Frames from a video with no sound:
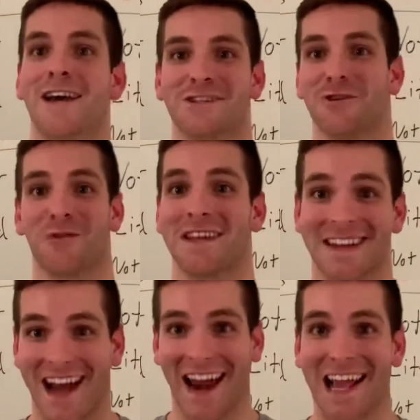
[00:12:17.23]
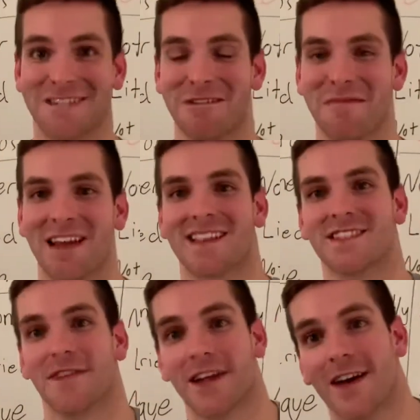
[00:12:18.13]
Julian did not ask me to make this
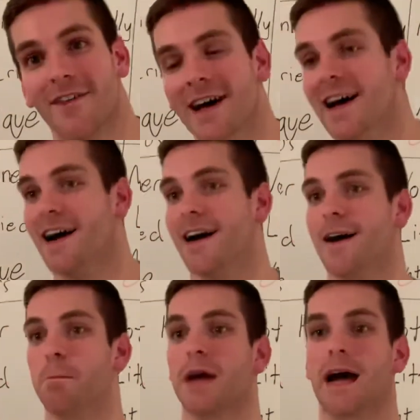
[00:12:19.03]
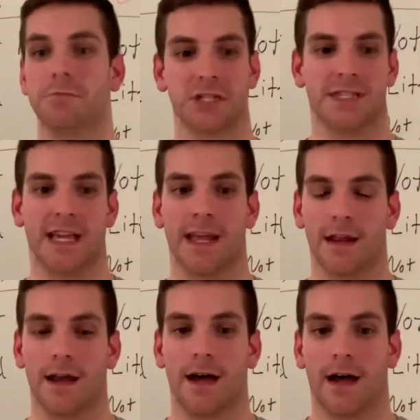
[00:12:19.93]
video, um, but I'm just
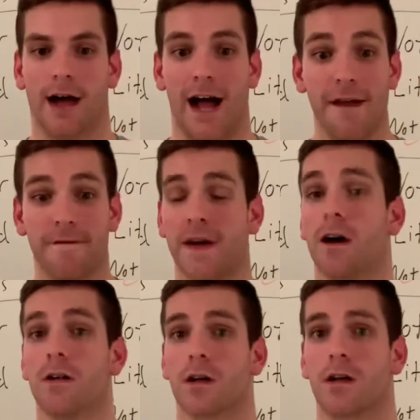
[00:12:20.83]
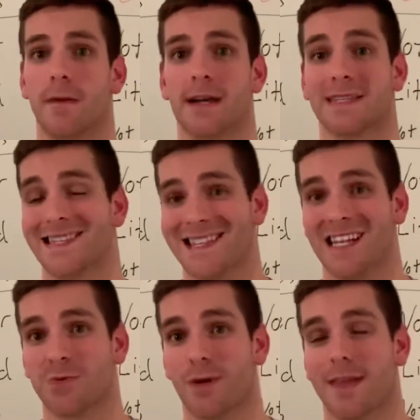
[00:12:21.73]
saying uh, I have found a good amount of
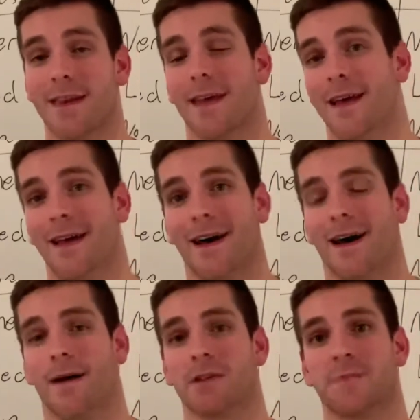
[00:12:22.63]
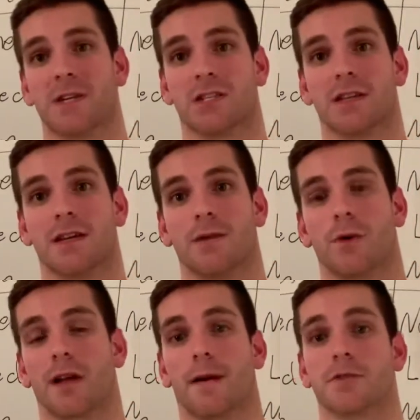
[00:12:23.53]
success with it. Um, especially
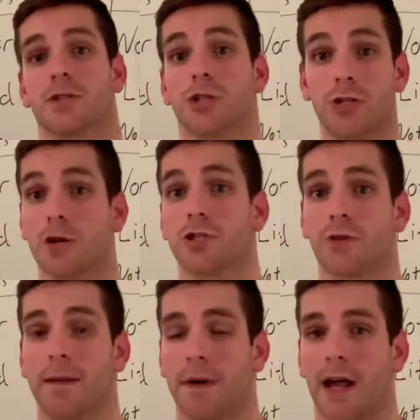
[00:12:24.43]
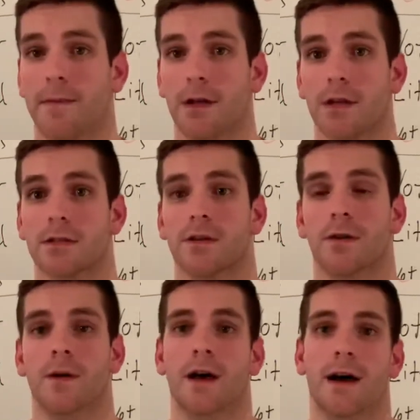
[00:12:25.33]
when it comes to you know straight bodybuilding.
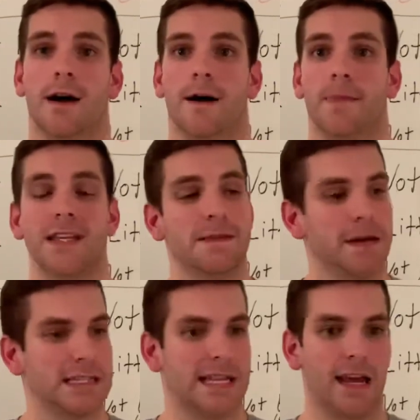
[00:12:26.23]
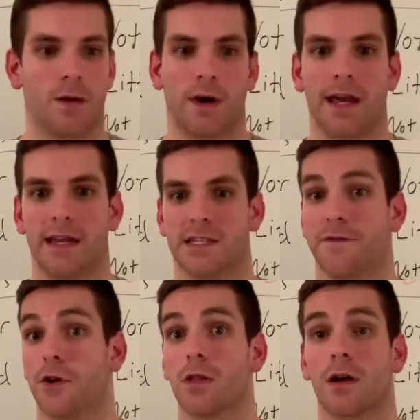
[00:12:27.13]
So um, that's the biggest takeaway is
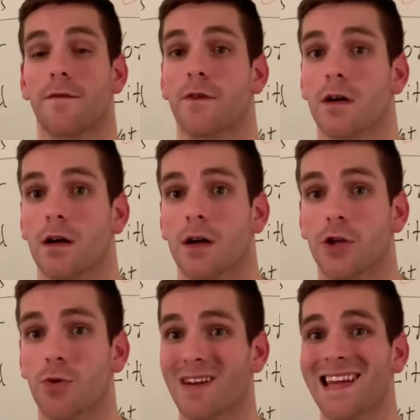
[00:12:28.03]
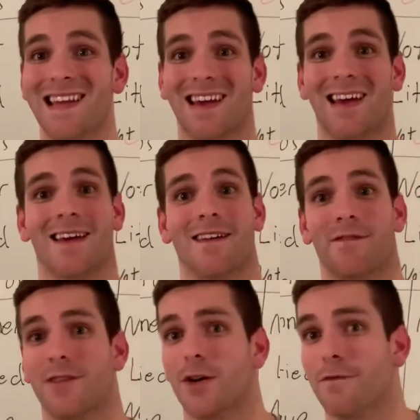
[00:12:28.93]
if you're looking for a, a unique,
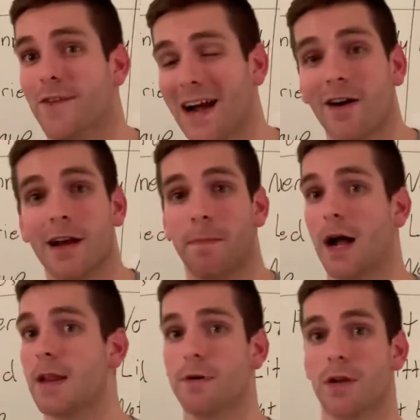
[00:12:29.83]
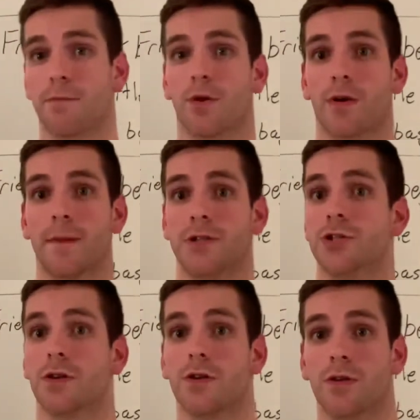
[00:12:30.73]
you know, varied bodybuilding program that
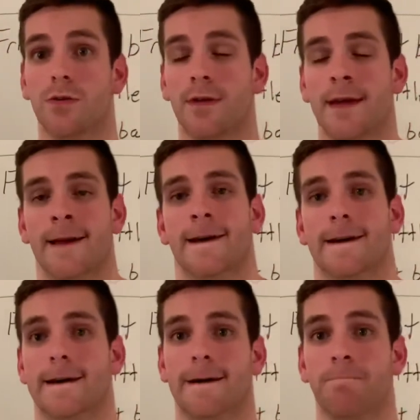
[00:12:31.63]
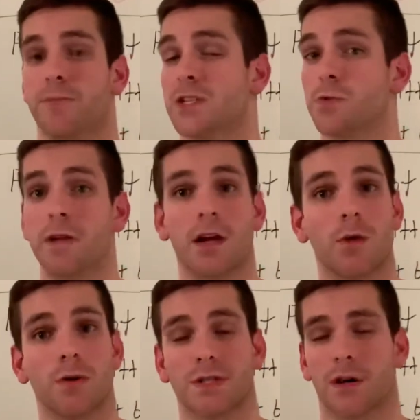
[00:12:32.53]
you can do, um, this would be a good
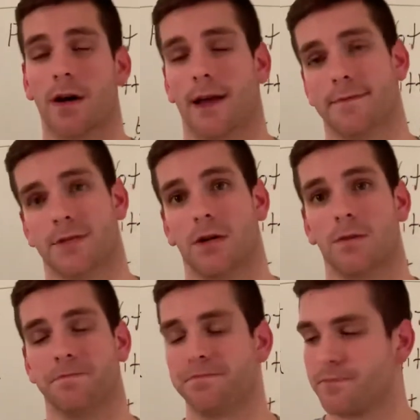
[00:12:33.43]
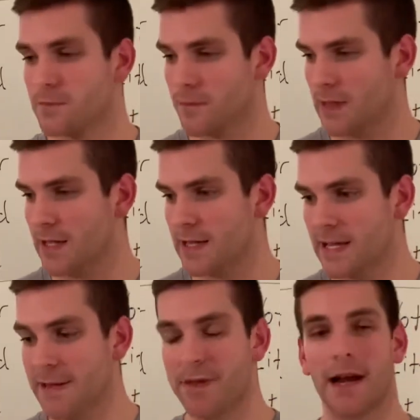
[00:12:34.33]
one to start at. So
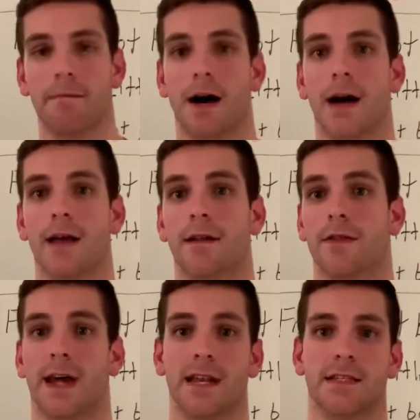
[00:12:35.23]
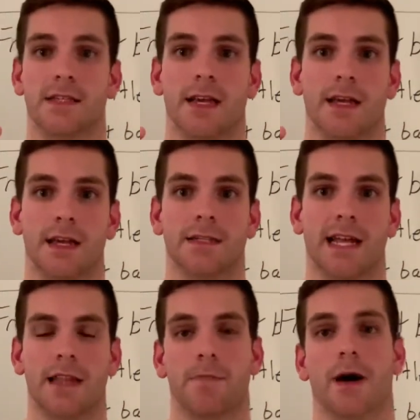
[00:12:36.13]
keep that in mind. That is the
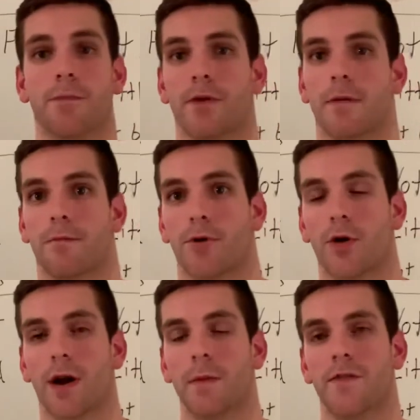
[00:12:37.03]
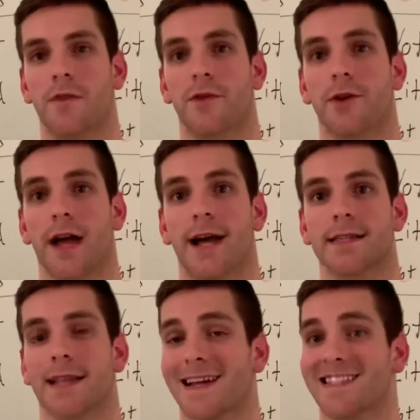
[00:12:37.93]
daily pump program review for you guys.
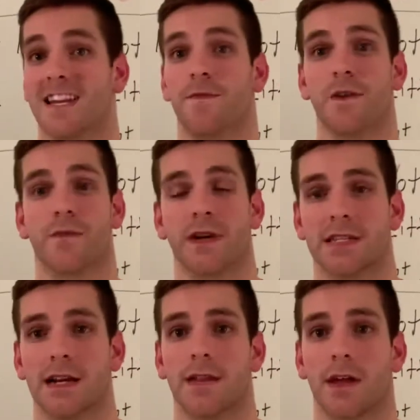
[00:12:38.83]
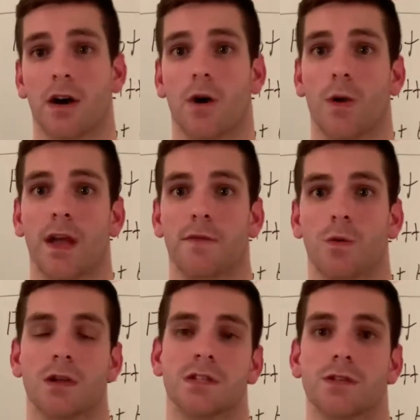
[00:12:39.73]
And like I said, feel free to send anything our way if you
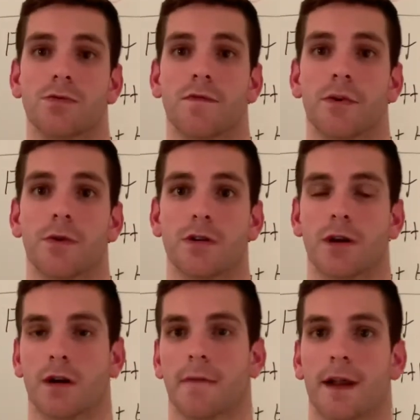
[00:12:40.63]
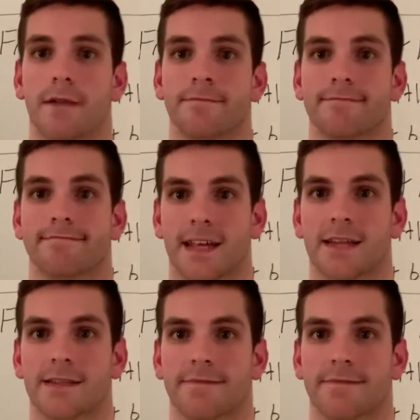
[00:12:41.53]
want us to review it or talk about it. Thanks.